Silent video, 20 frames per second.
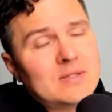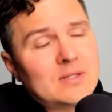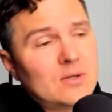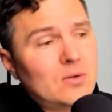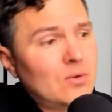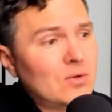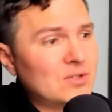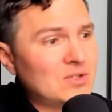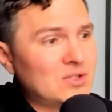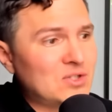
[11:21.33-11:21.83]
And of
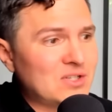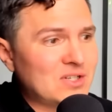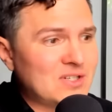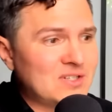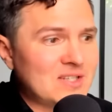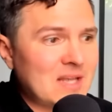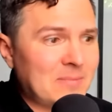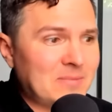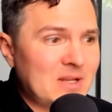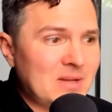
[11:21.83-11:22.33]
course, just
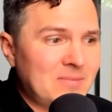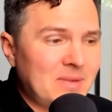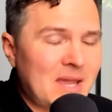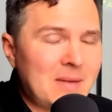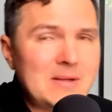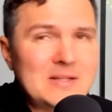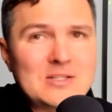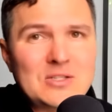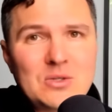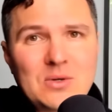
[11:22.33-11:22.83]
accepting
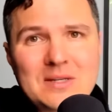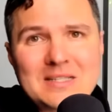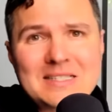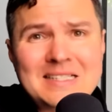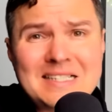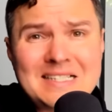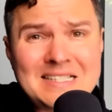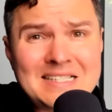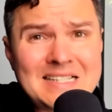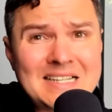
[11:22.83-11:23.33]
payments in U S
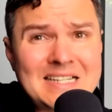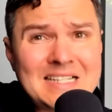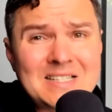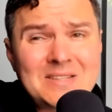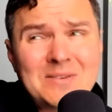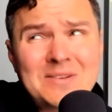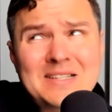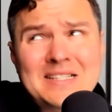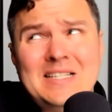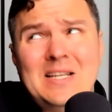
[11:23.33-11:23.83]
D C is
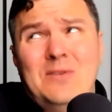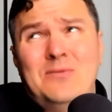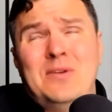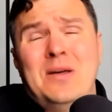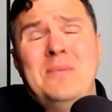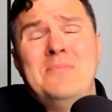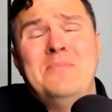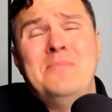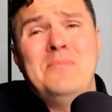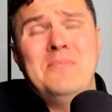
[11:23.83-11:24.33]
in itself
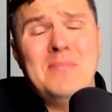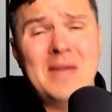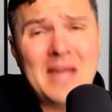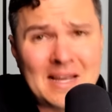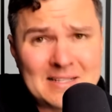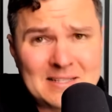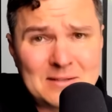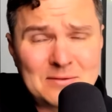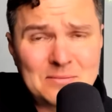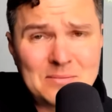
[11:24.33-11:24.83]
a
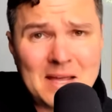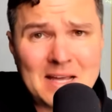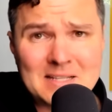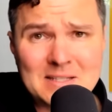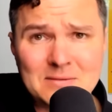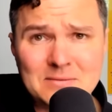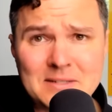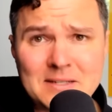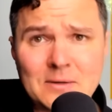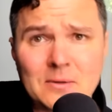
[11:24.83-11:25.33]
massive,
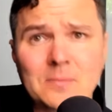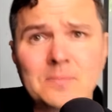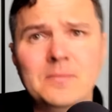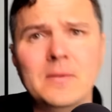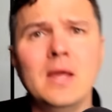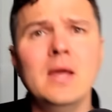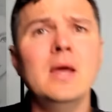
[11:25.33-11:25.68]
massive deal.